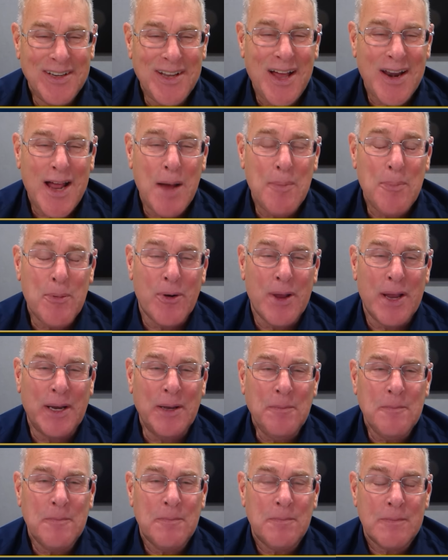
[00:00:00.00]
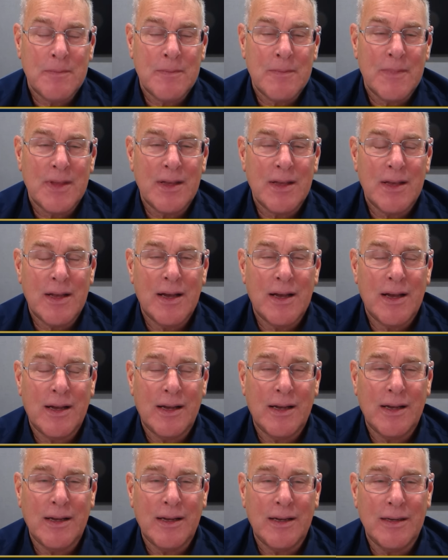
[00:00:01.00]
not operating,
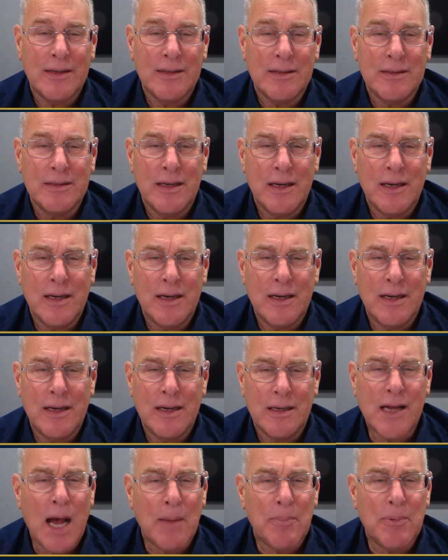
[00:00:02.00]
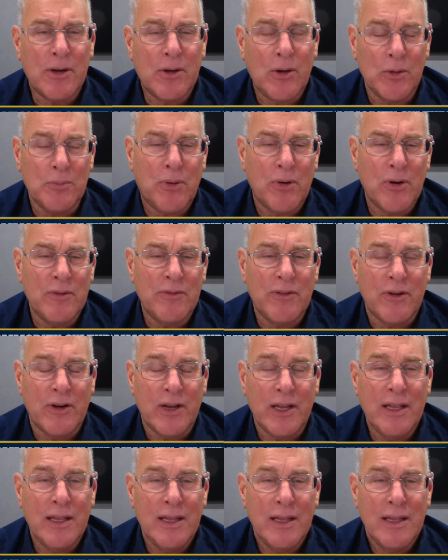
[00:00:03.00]
uh, a copper gold
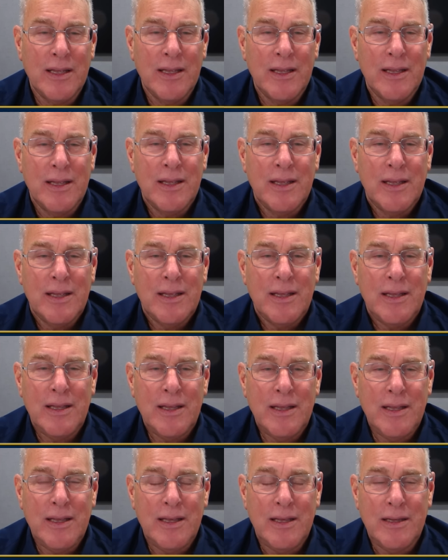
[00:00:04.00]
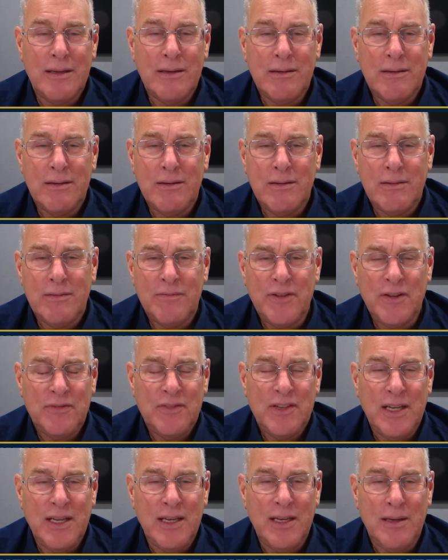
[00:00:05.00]
porphyry in
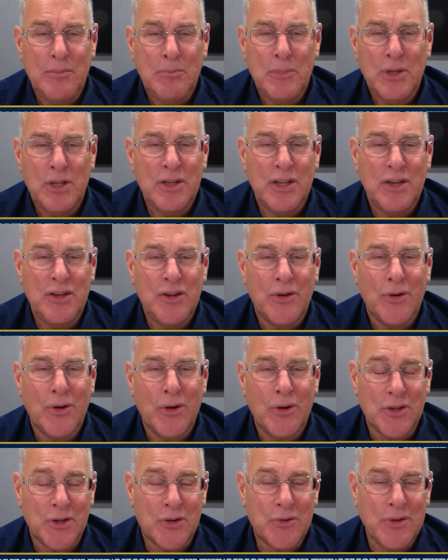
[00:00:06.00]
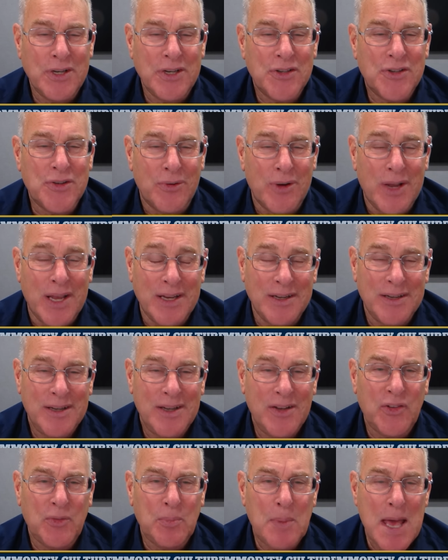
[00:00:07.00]
15 million year old accreted terrain
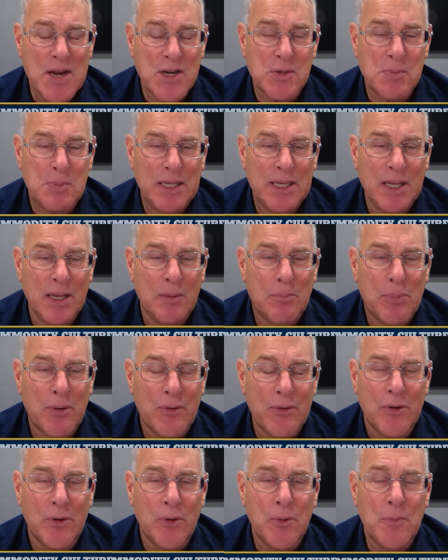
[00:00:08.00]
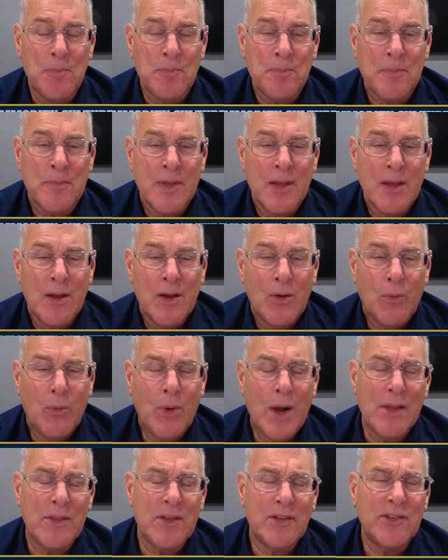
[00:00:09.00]
in Spanish speaking Peru,
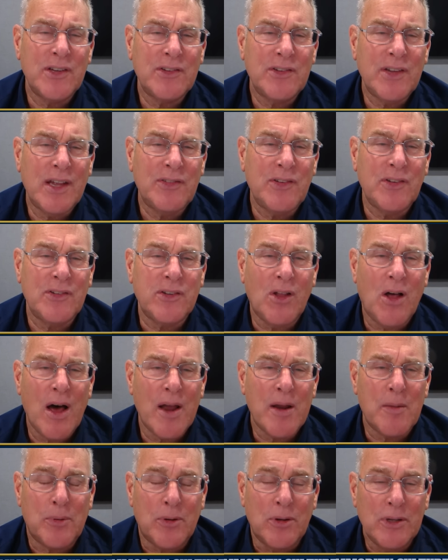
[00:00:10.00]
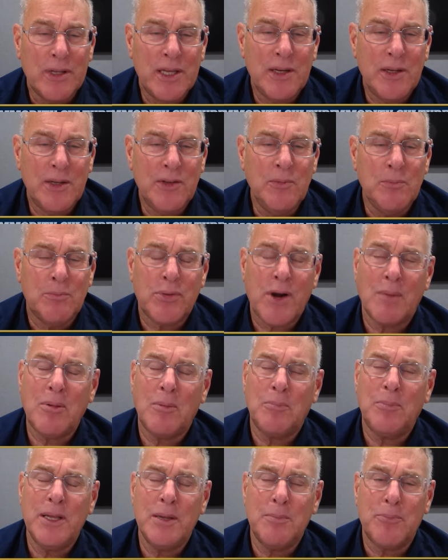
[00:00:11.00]
while the success is laudable, it isn't
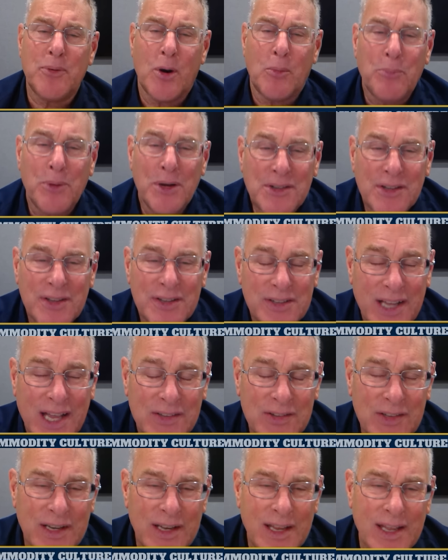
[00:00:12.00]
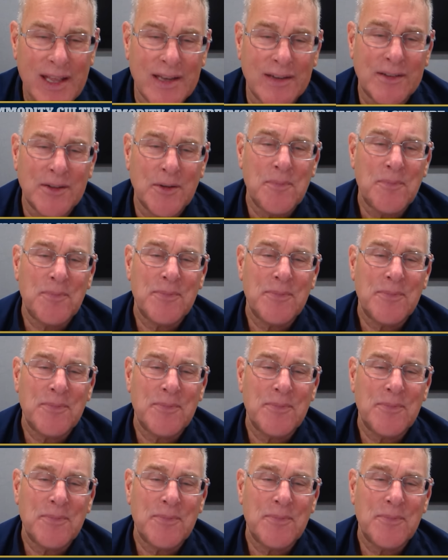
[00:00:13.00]
probably appropriate to the task at hand.